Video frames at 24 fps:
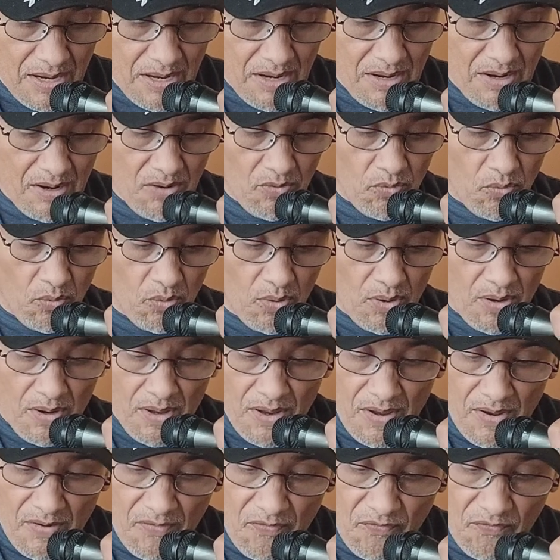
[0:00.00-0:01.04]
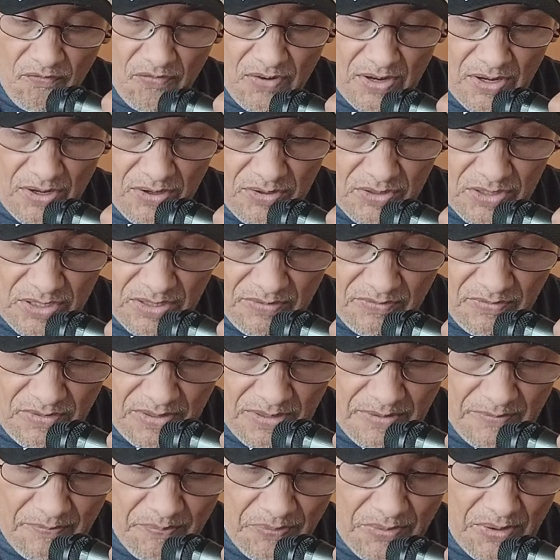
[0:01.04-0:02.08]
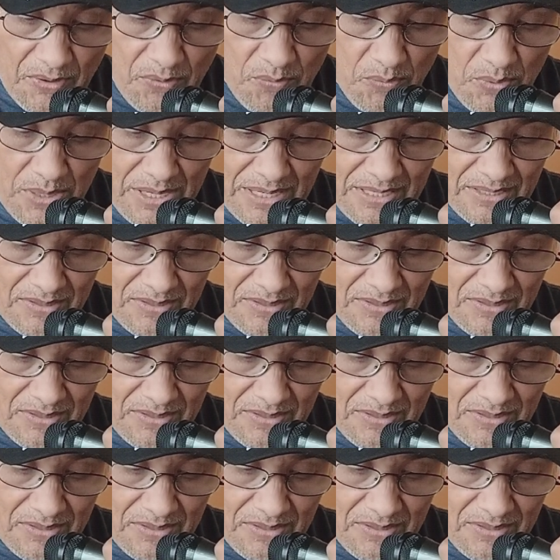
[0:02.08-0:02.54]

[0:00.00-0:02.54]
or figuratively, we can